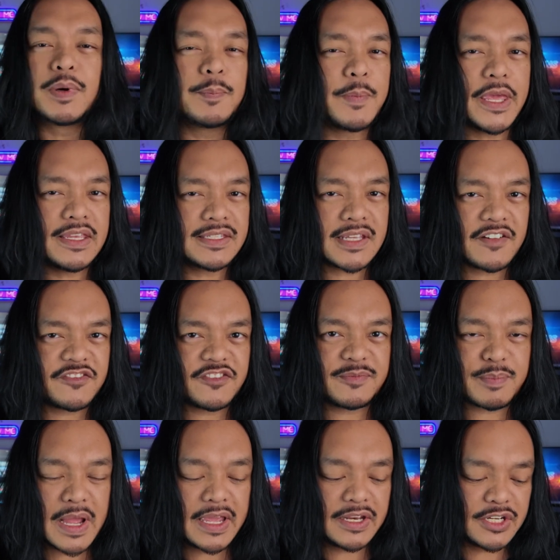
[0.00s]
But based off
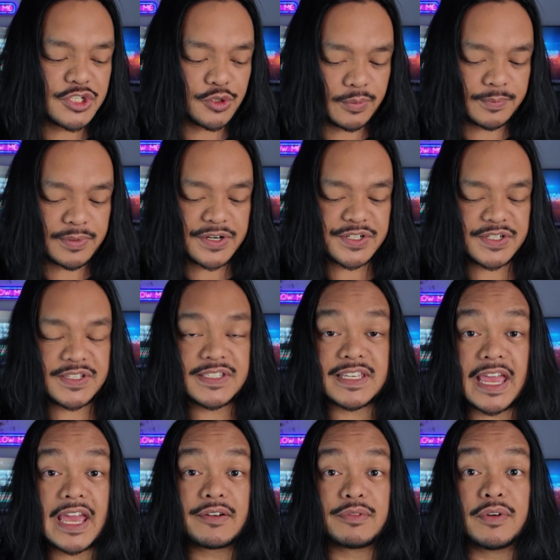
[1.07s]
of my initial impressions
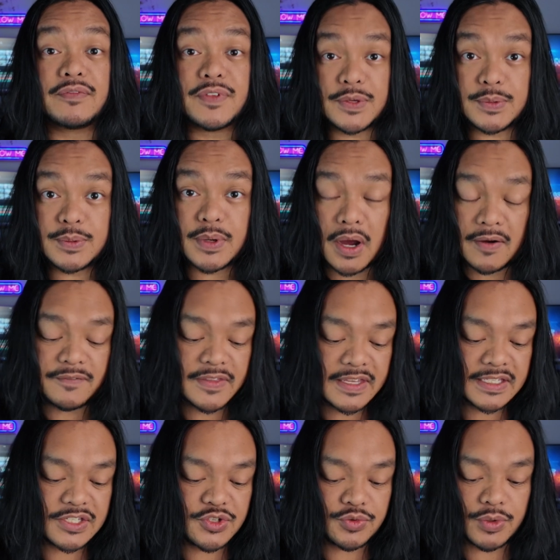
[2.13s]
and review of
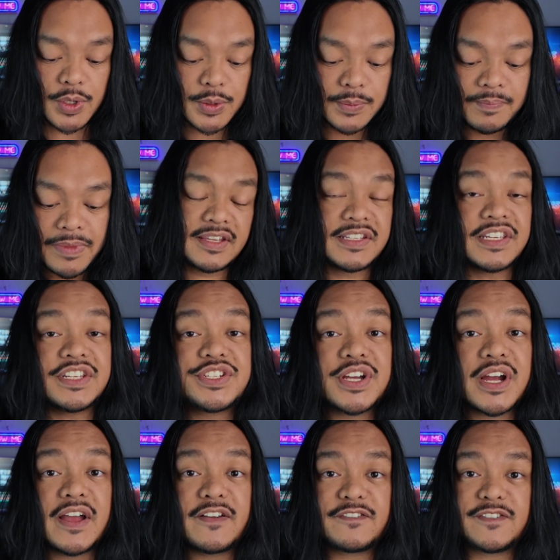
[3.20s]
this drone, the
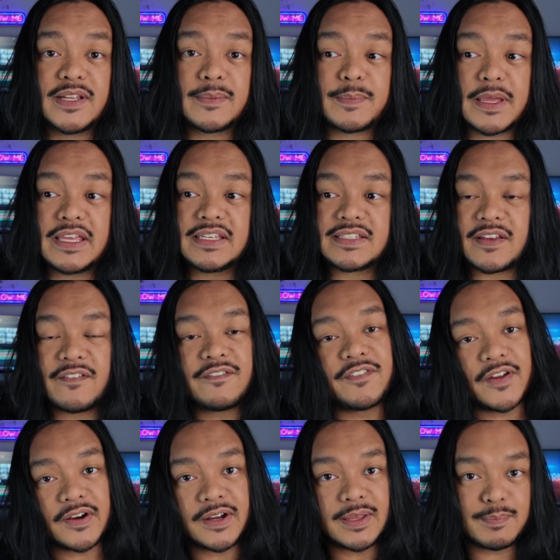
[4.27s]
DJI Flip is
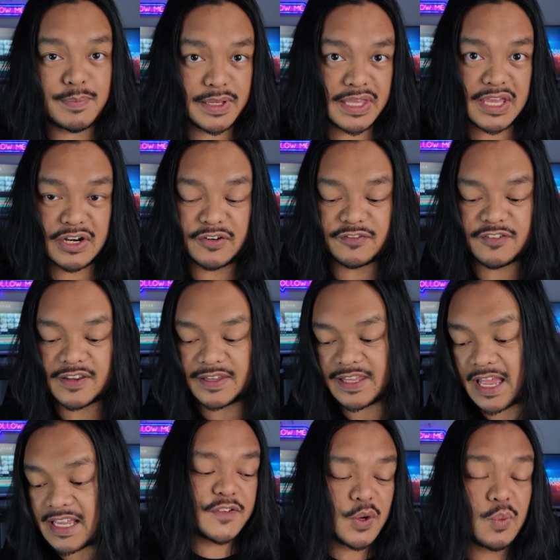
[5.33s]
very beginner friendly.
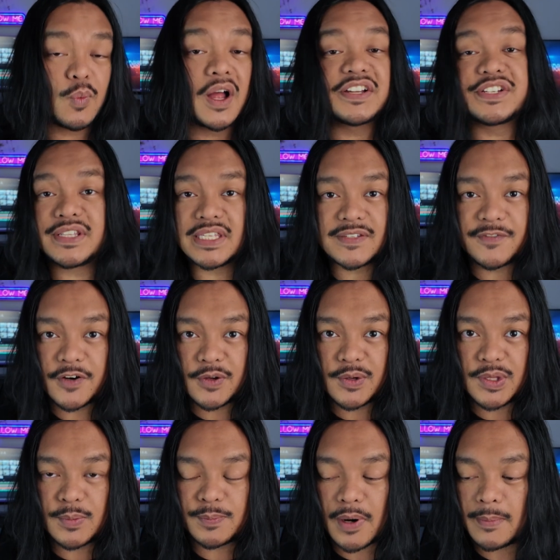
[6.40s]
If you're watching this video,
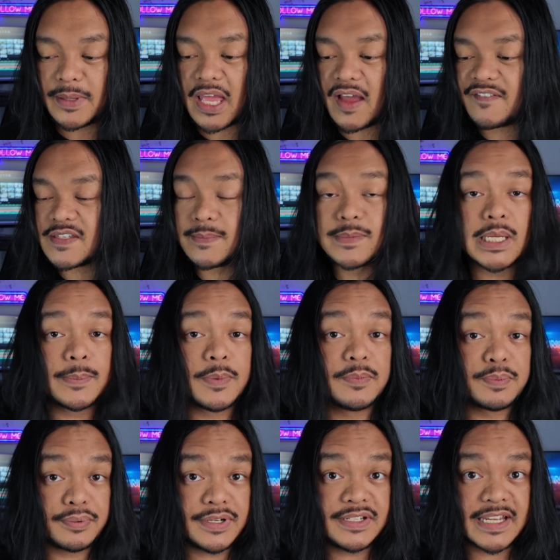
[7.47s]
you probably have some type of
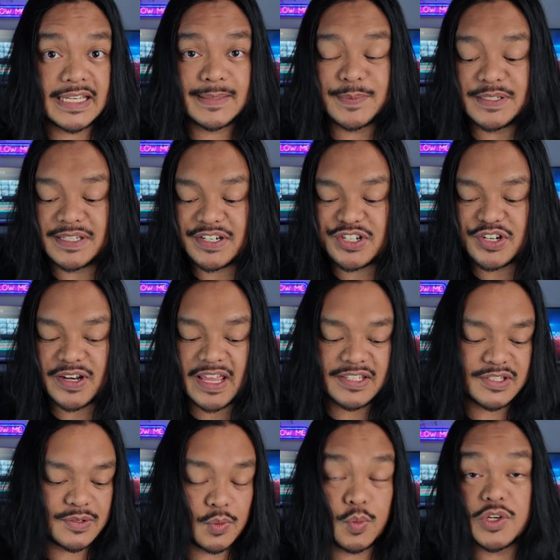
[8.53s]
predisposition
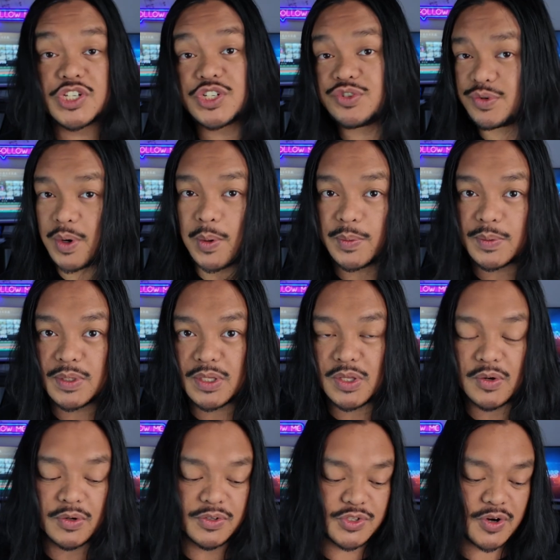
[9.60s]
as to which drone
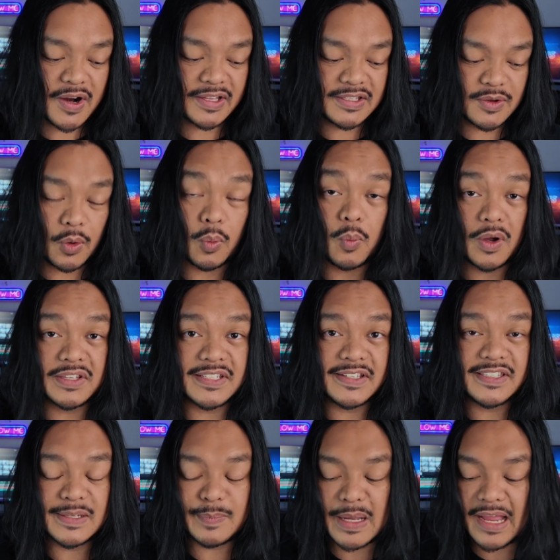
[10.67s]
you're trying or wanting
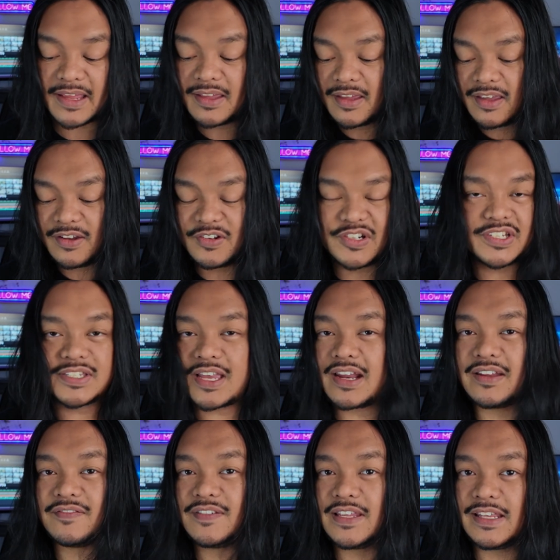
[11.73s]
to buy. You're just kind
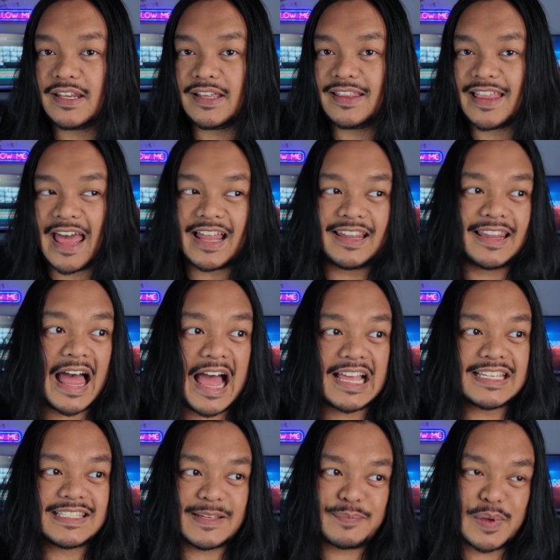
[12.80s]
of needing that
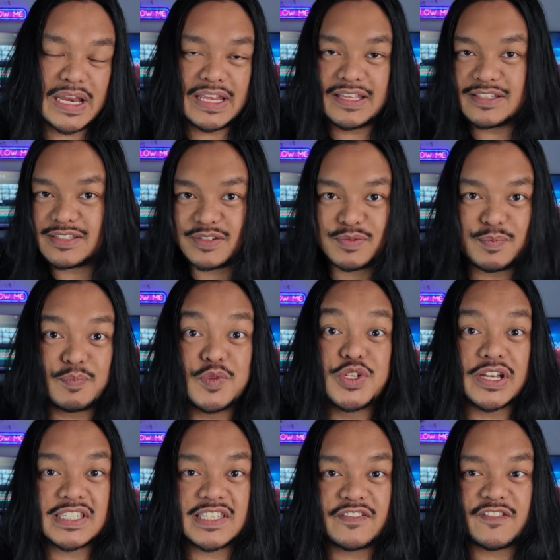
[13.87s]
last opinion to
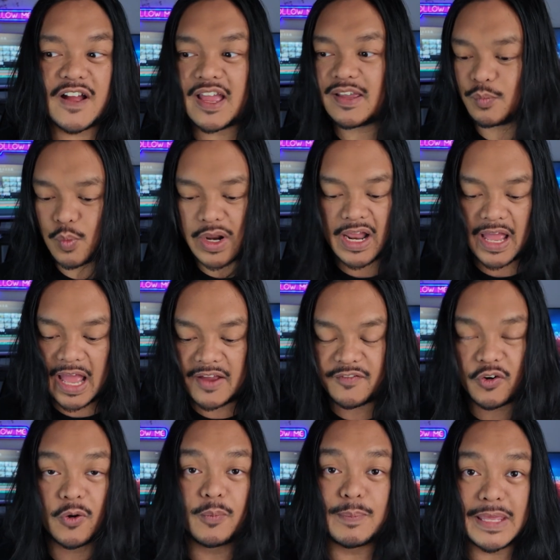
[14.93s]
justify
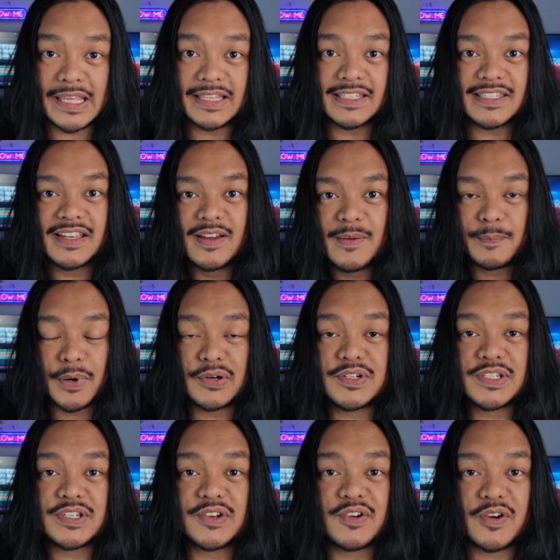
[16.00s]
whatever means
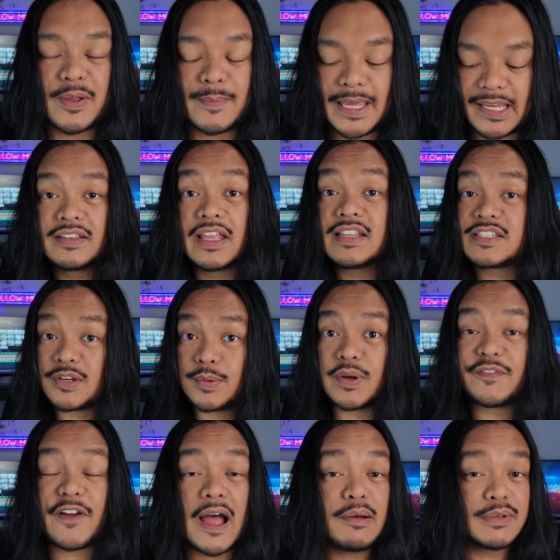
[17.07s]
purchase you're going to make. And so
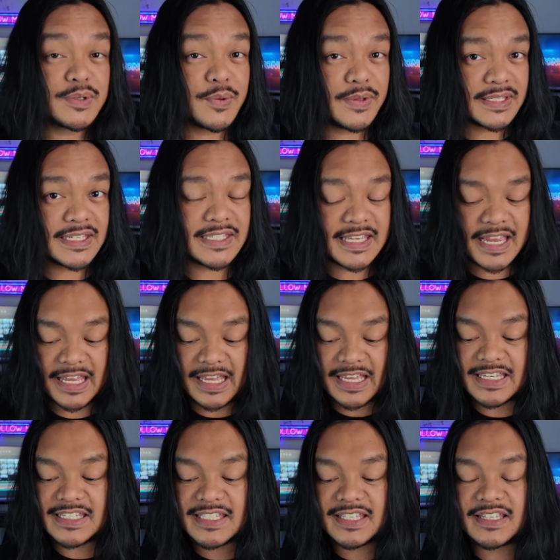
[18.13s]
if I was going to say,
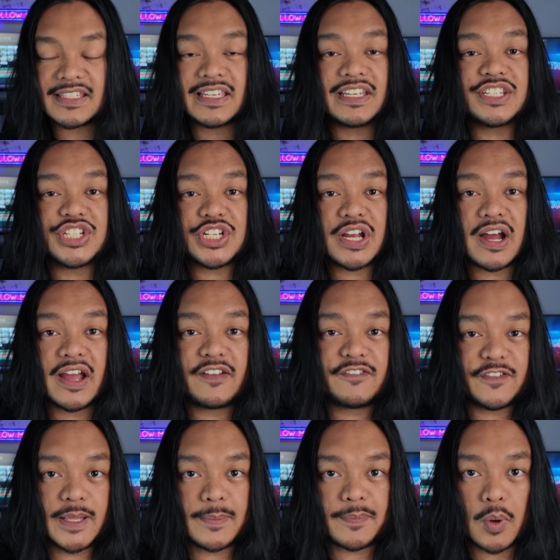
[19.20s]
is the DJI
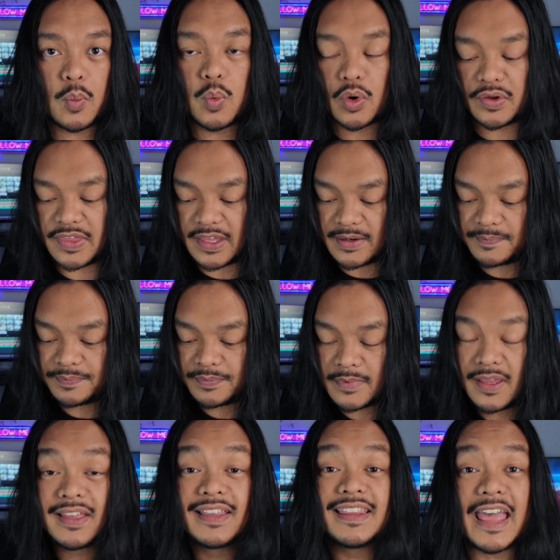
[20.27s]
Flip worth it?
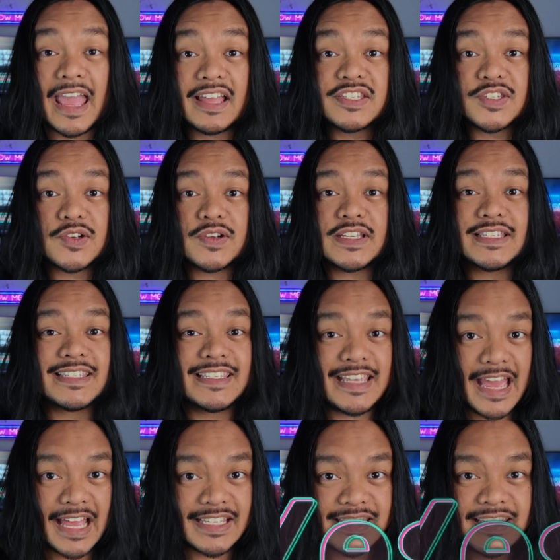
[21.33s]
The answer is
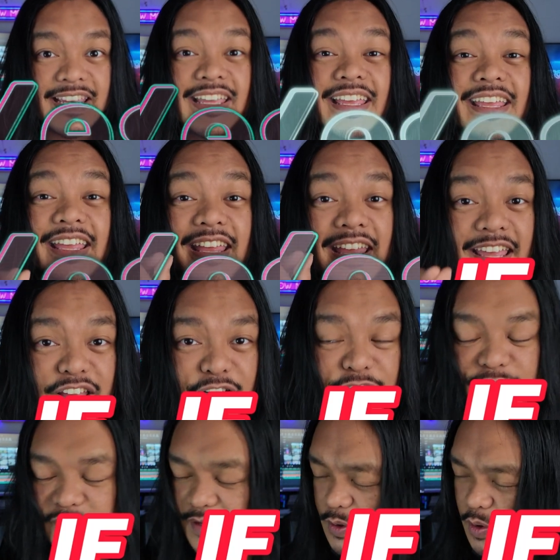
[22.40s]
yes,
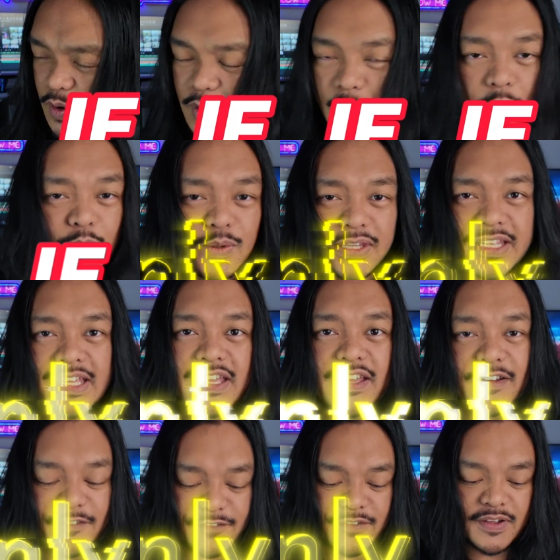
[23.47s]
if and only
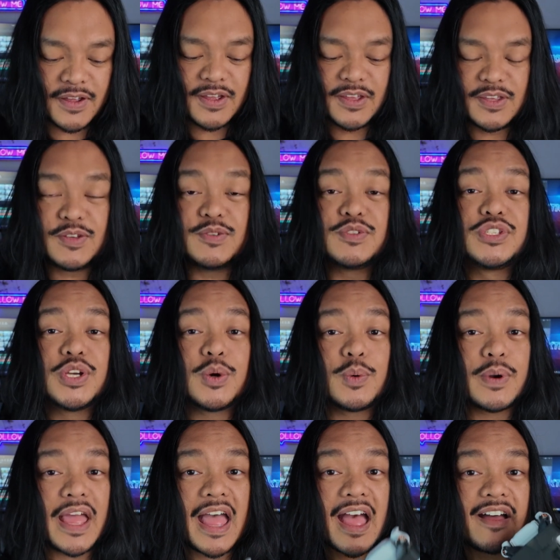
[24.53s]
if you
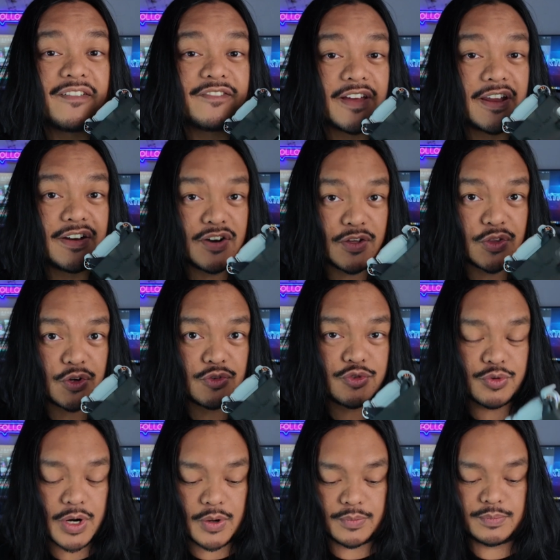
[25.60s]
don't have another
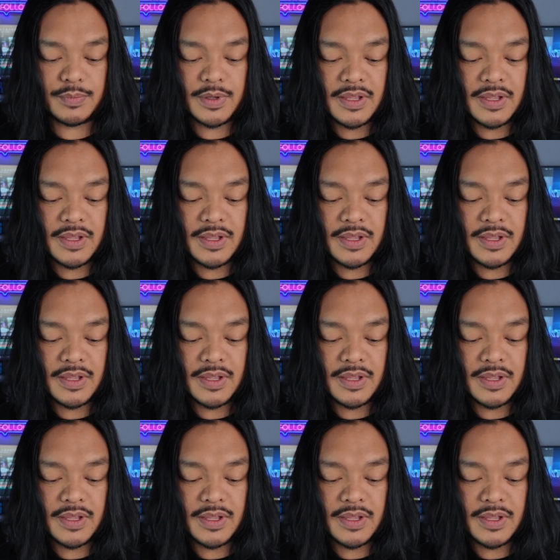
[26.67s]
drone.